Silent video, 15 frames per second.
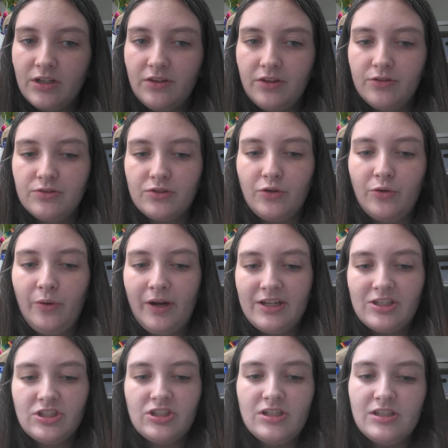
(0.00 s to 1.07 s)
of those
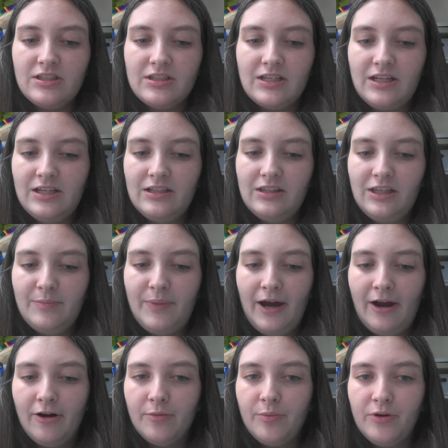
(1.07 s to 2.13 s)
questions in the
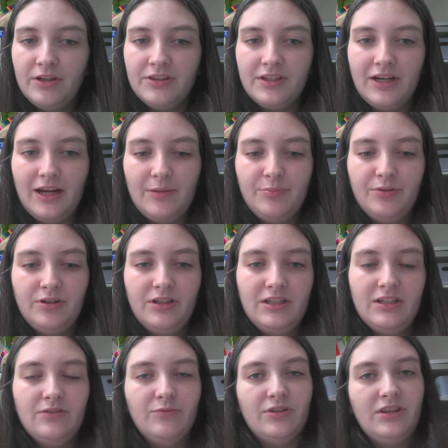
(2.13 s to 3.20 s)
PowerPoint that I put
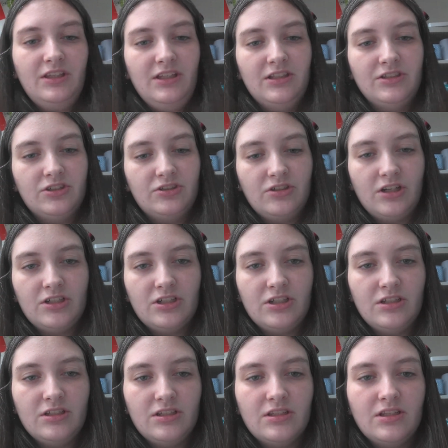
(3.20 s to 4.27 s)
in with the
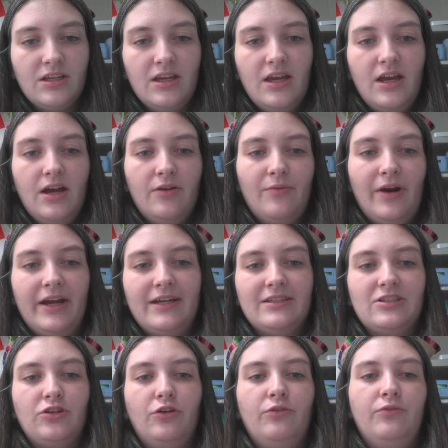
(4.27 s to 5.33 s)
instructions, right?
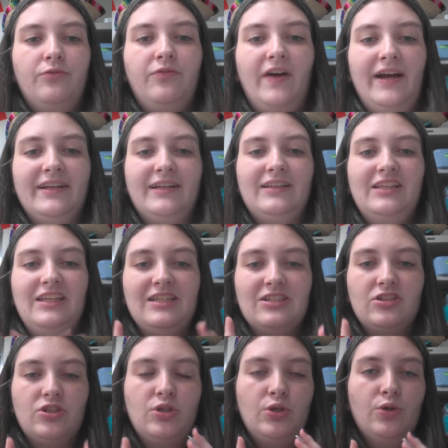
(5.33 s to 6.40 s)
So find at
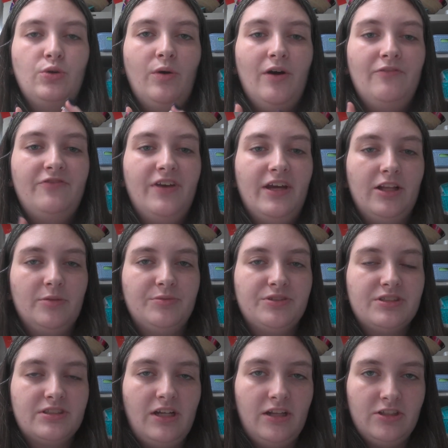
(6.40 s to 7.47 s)
least 2 available
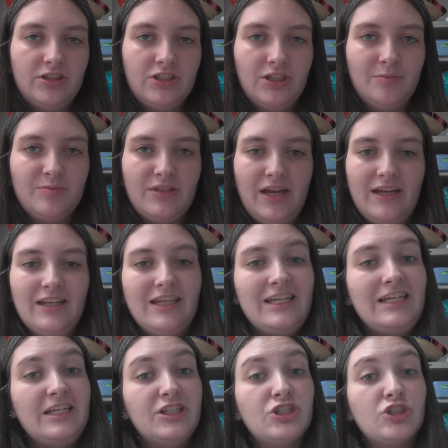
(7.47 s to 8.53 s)
scholarships at
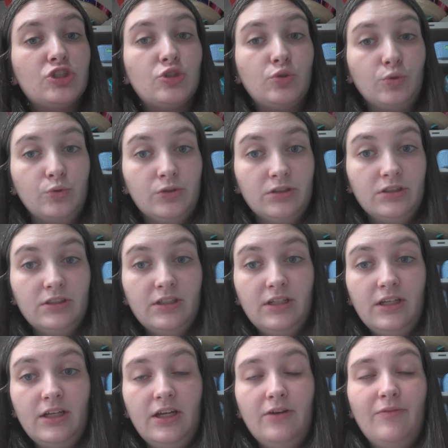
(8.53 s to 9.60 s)
each school,
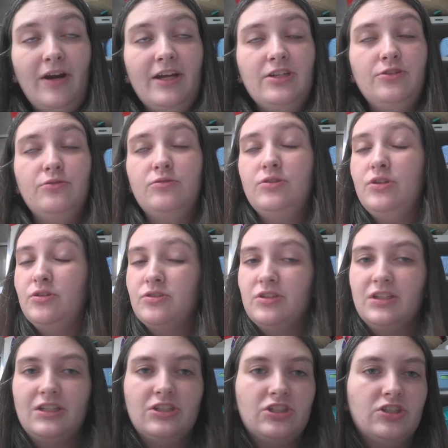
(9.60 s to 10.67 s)
right? You
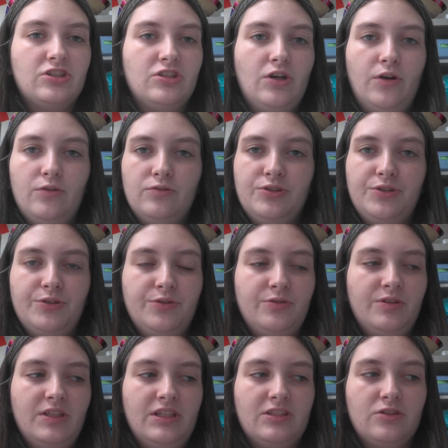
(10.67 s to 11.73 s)
usually can just go
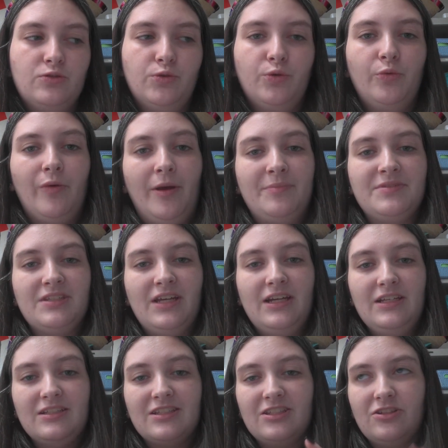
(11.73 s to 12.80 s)
to the school
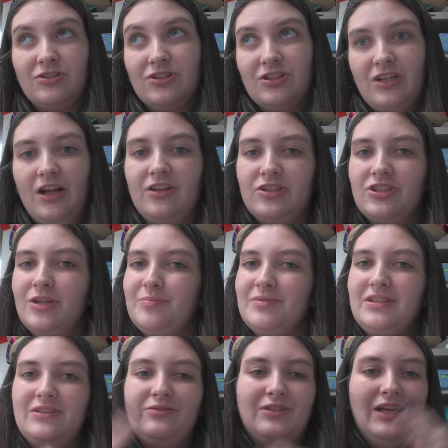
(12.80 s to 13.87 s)
website and search
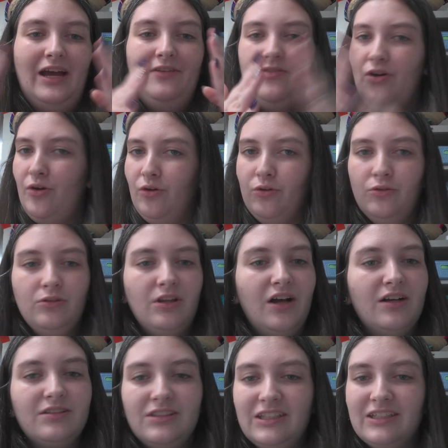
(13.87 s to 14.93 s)
scholarships, and it will have a whole
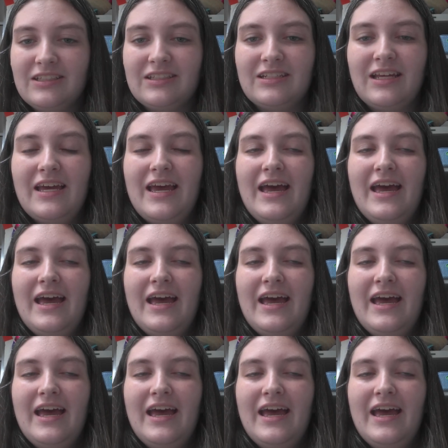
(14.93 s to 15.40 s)
long list.